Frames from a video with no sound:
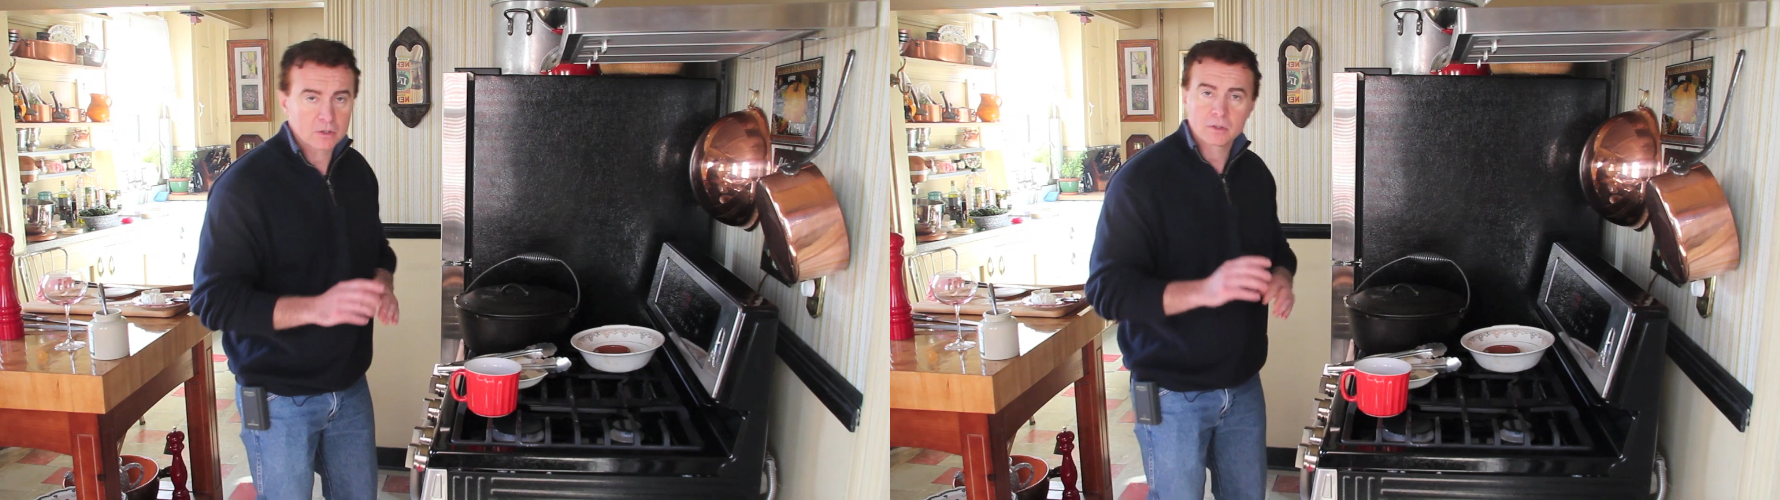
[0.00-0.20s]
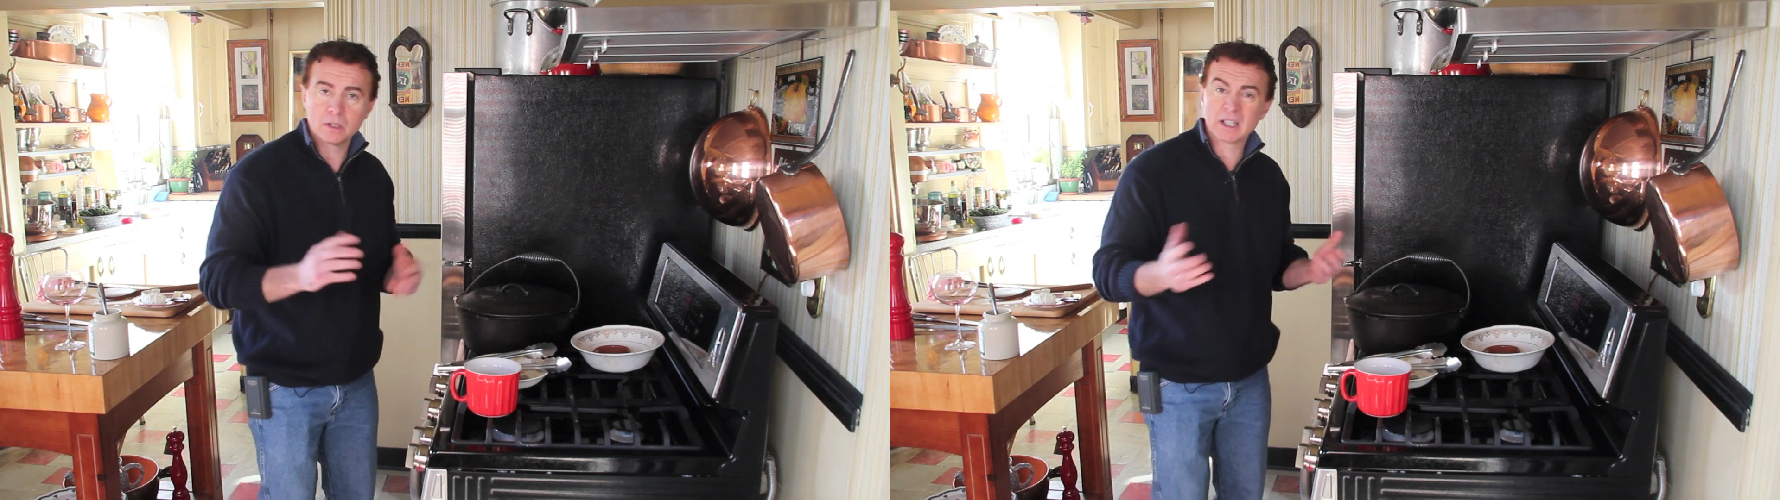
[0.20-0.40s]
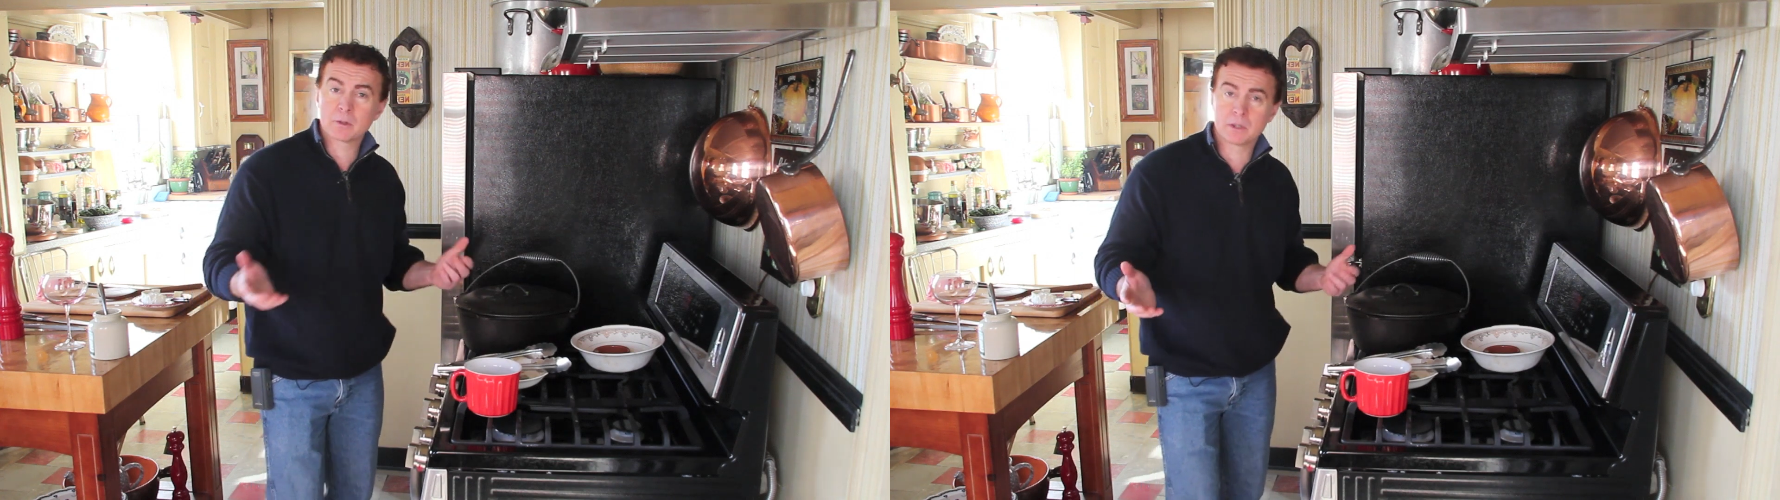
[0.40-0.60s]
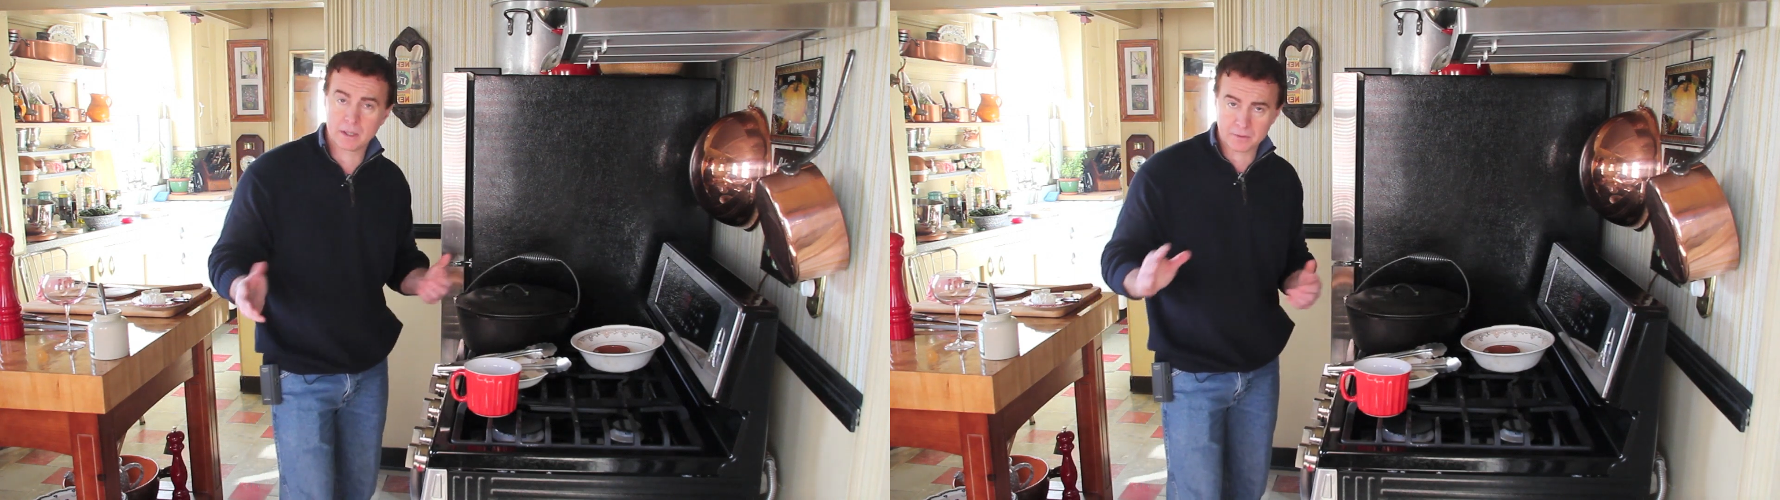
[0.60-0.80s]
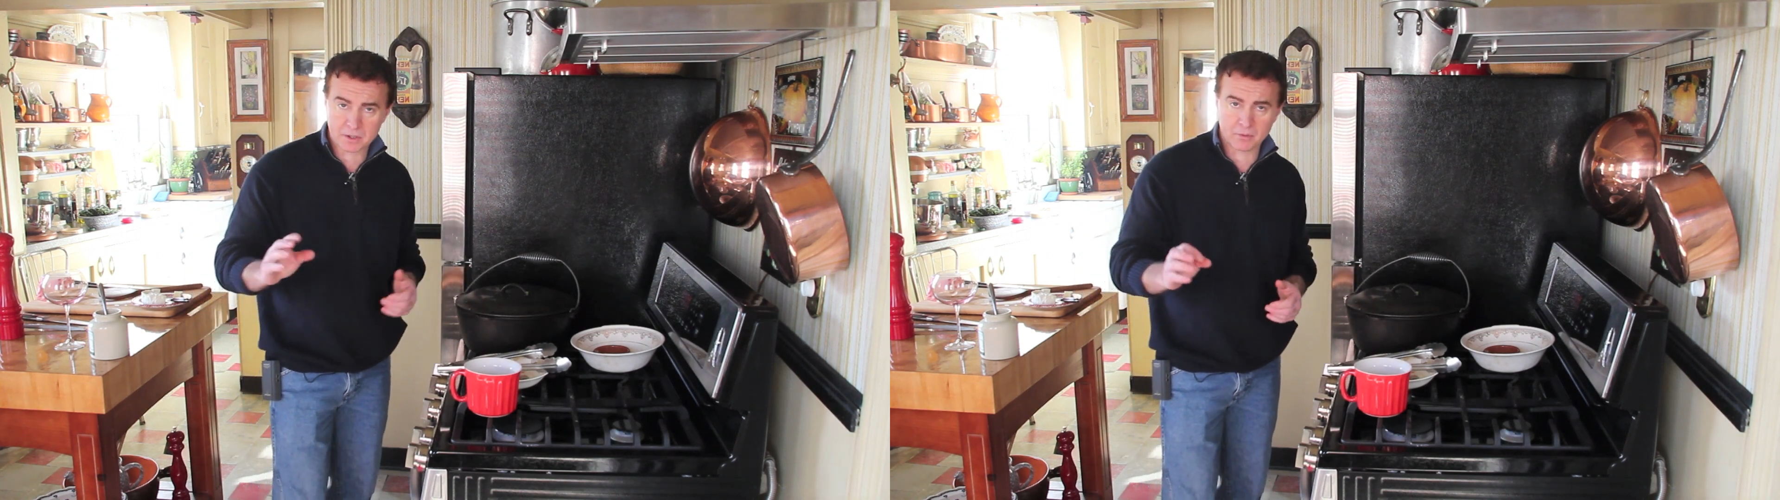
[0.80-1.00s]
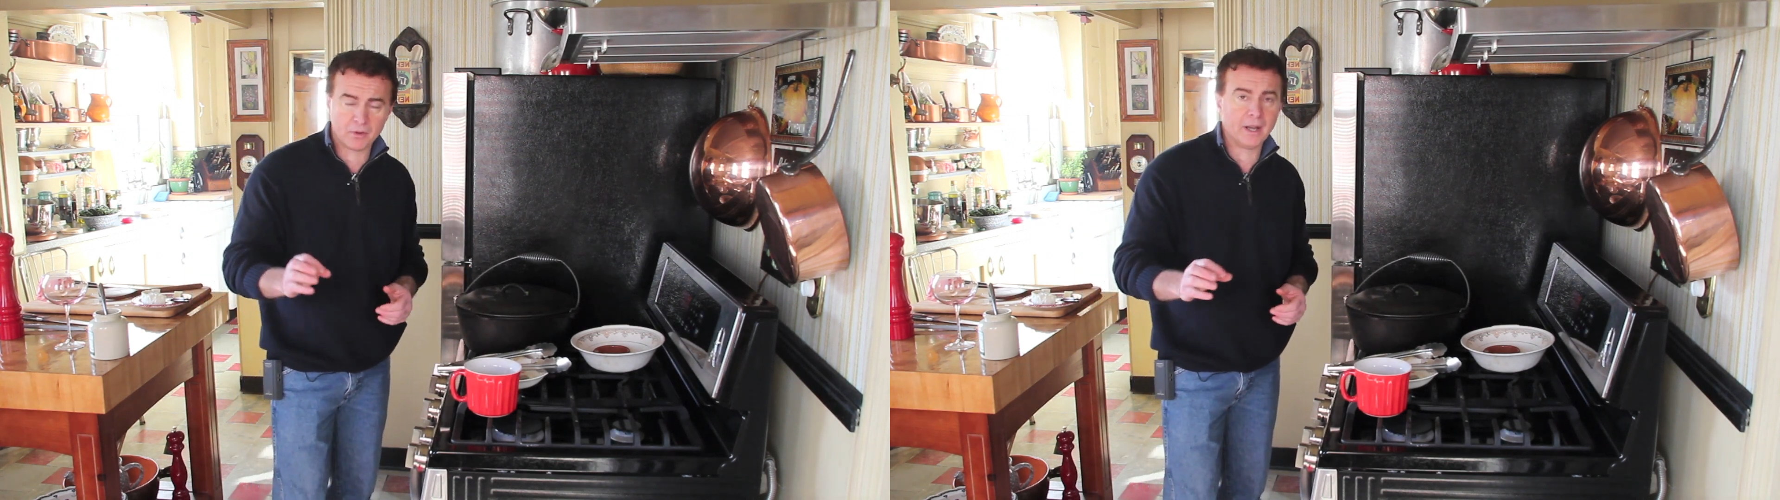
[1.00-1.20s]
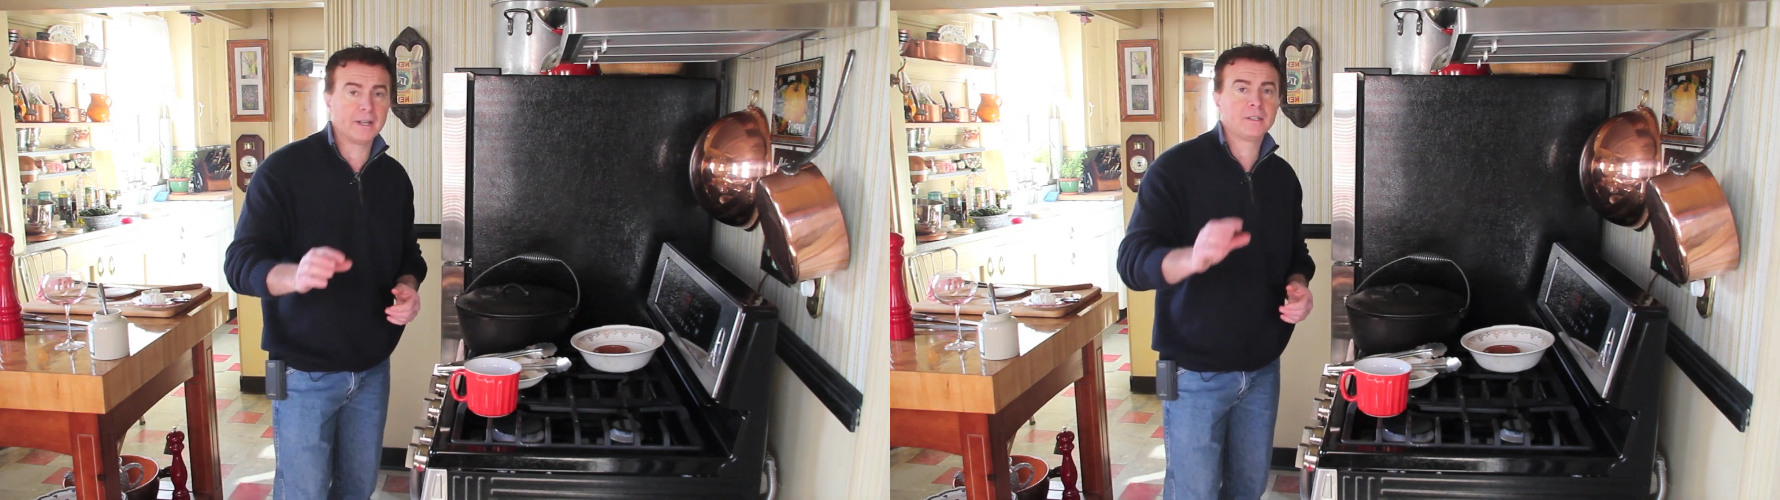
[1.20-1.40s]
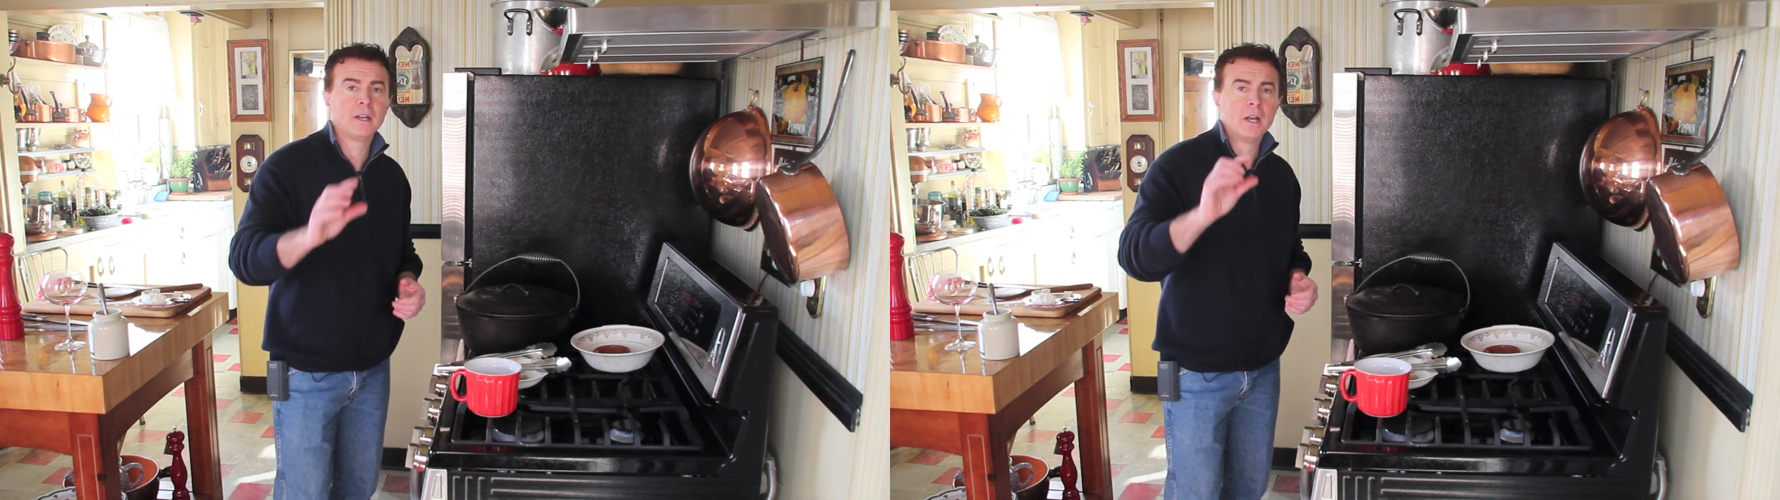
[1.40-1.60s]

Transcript: sure the liquid levels are fine.